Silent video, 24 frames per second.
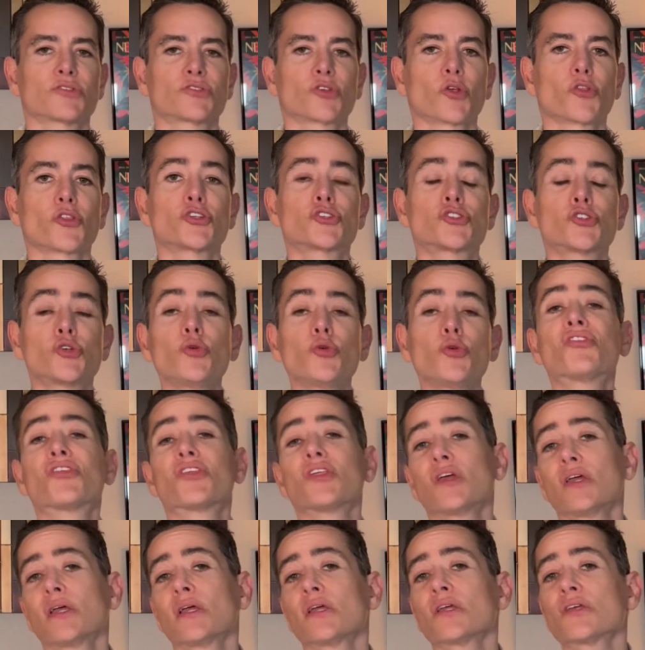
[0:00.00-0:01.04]
So the two
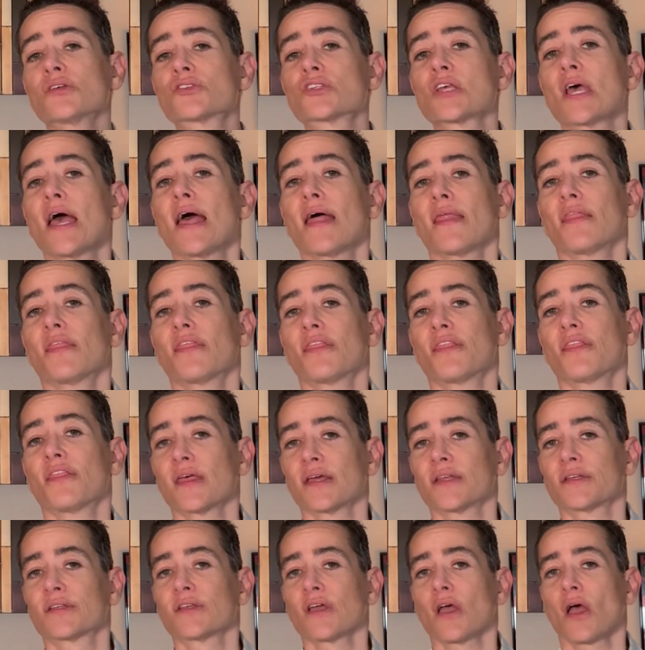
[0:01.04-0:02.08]
things
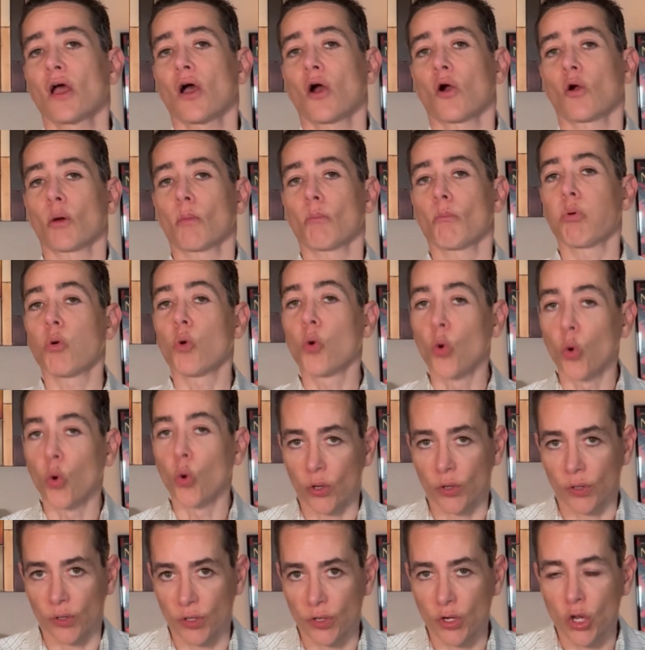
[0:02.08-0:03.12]
that are
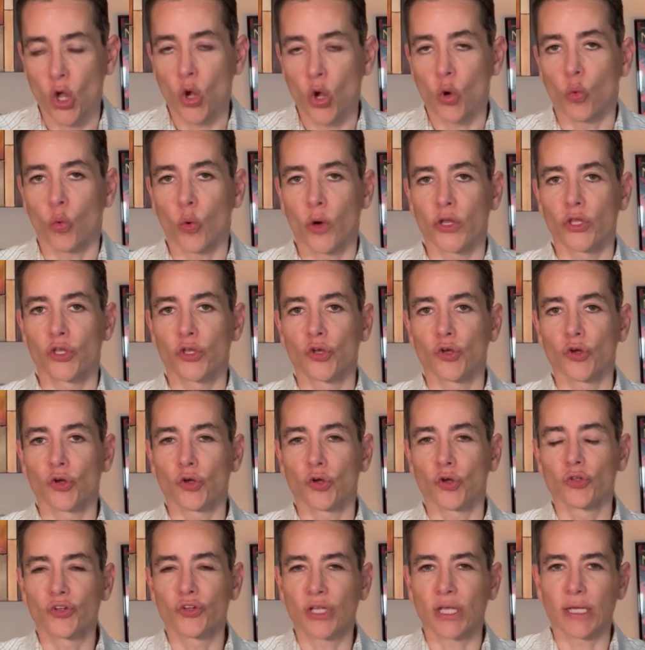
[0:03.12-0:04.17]
important when
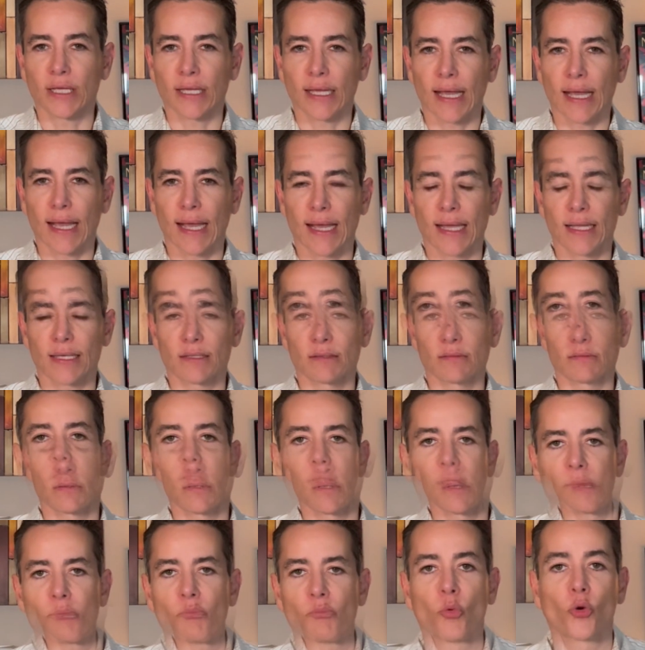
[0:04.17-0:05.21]
you're looking at
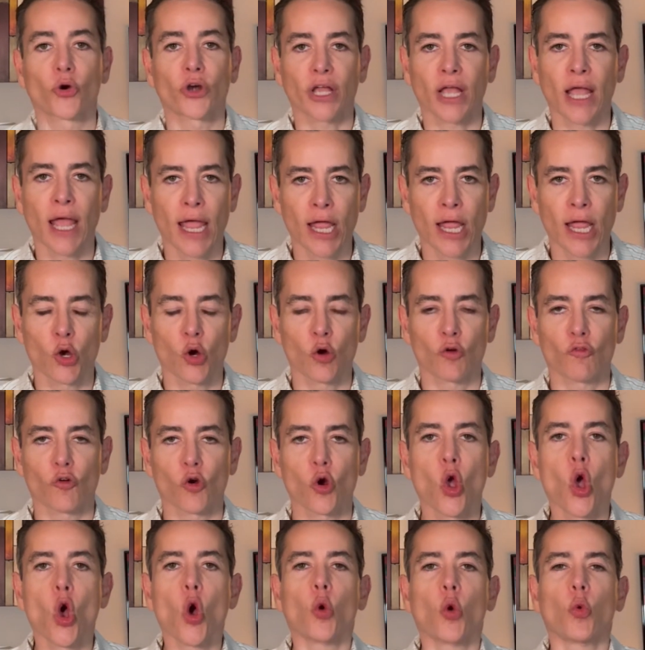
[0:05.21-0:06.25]
morning
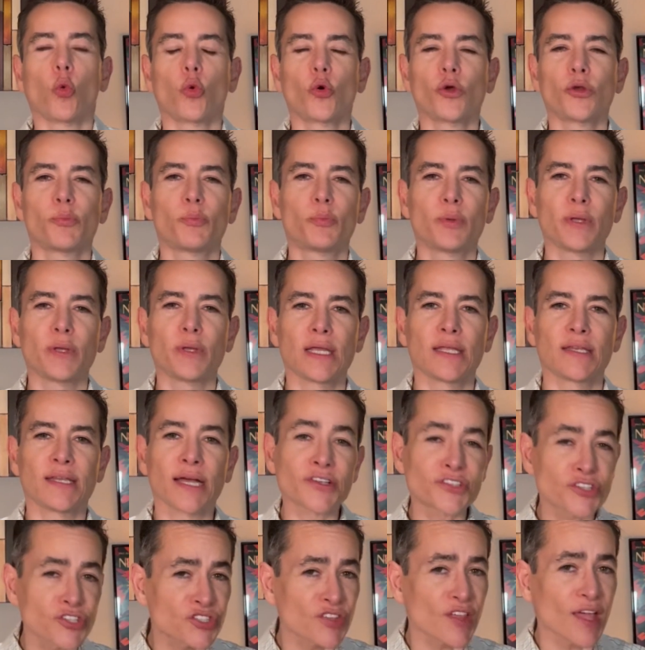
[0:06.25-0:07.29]
hangover would be
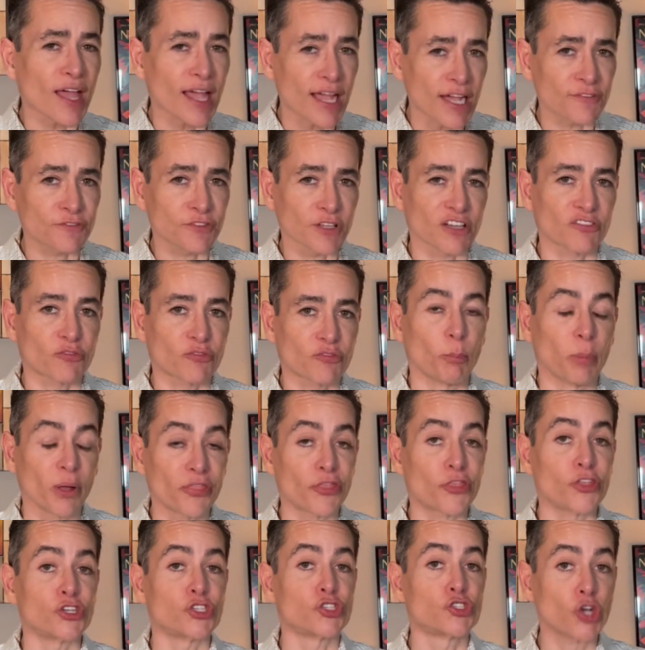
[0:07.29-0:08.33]
not just the half-life,
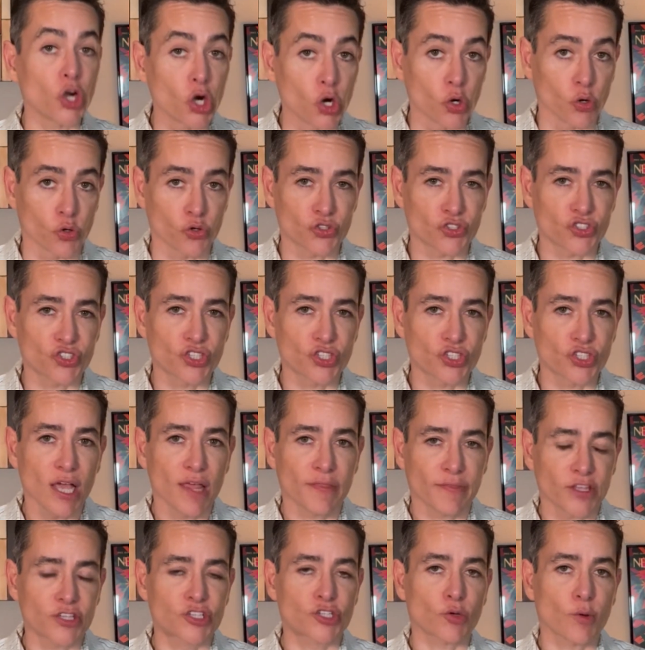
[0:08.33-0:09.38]
but the dose
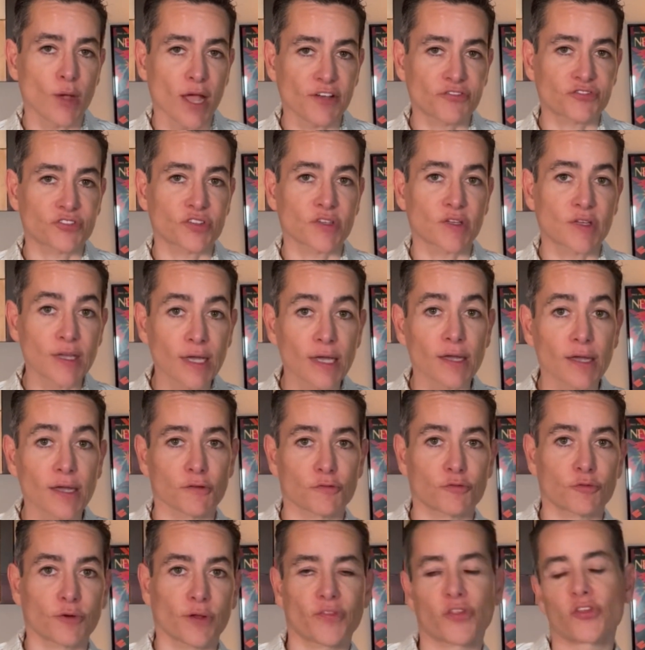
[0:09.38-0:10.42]
that you have to
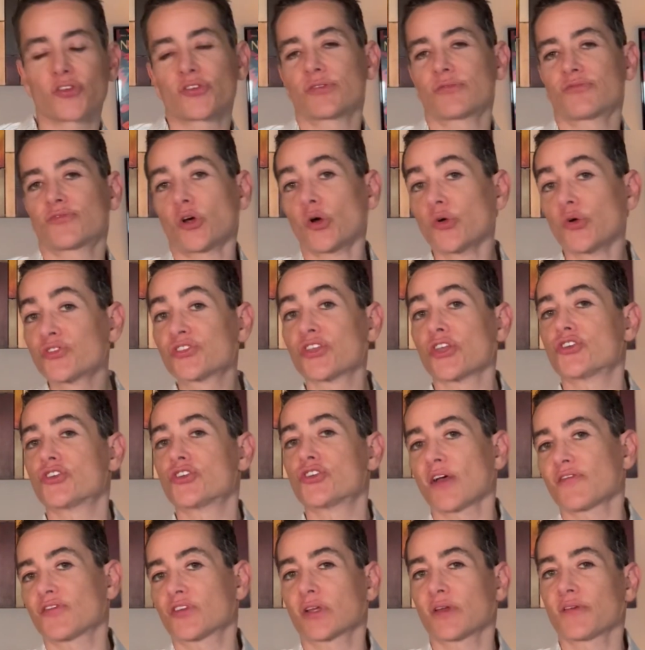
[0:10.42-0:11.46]
give, the dose that
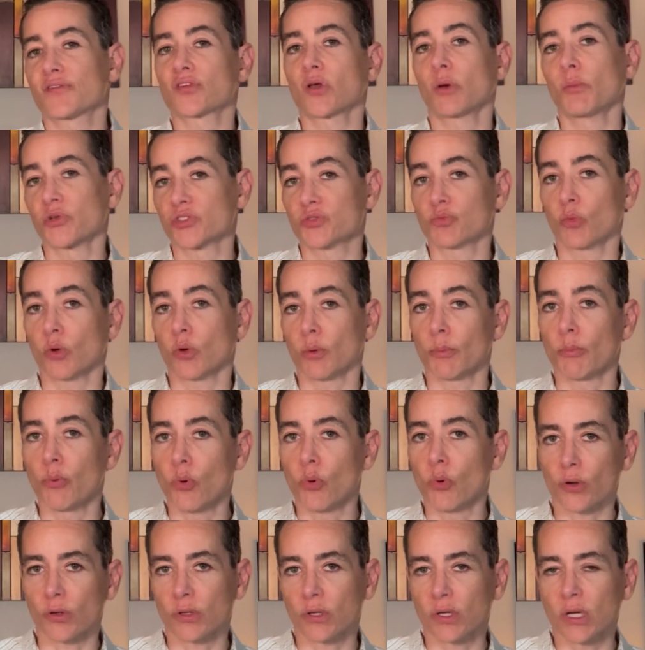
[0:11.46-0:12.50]
you have to give is almost more
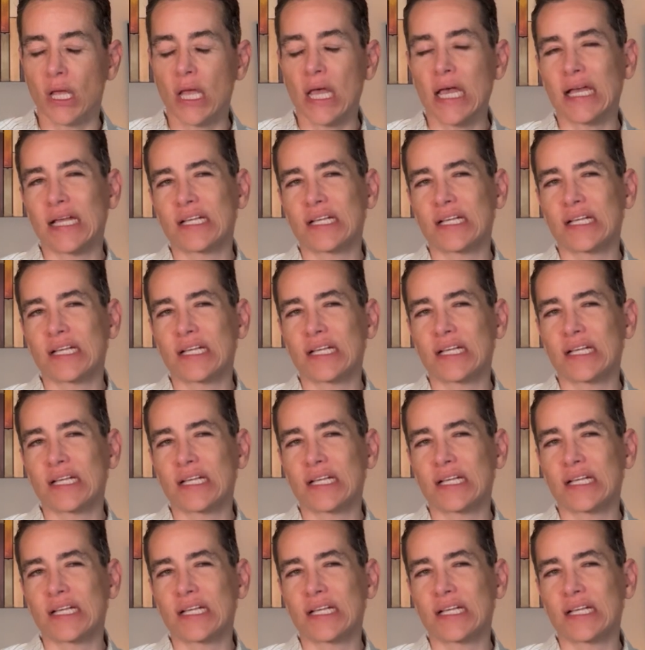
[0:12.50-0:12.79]
important.